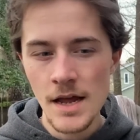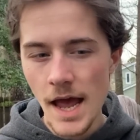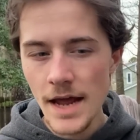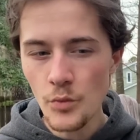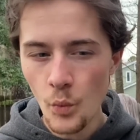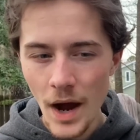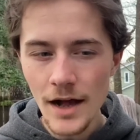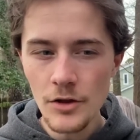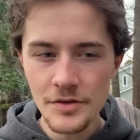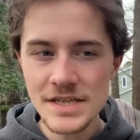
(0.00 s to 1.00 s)
And
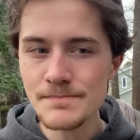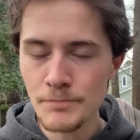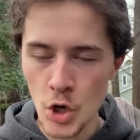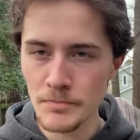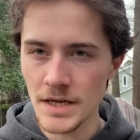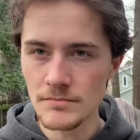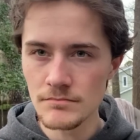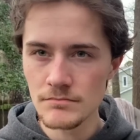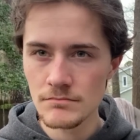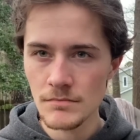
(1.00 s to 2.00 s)
while this bourbon,
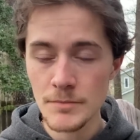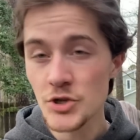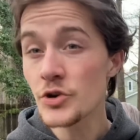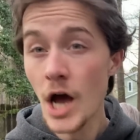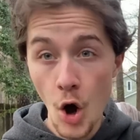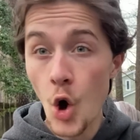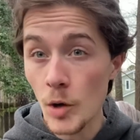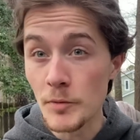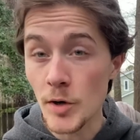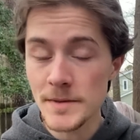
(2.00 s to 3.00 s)
I'm sure not all
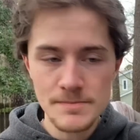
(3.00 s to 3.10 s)
bourbons,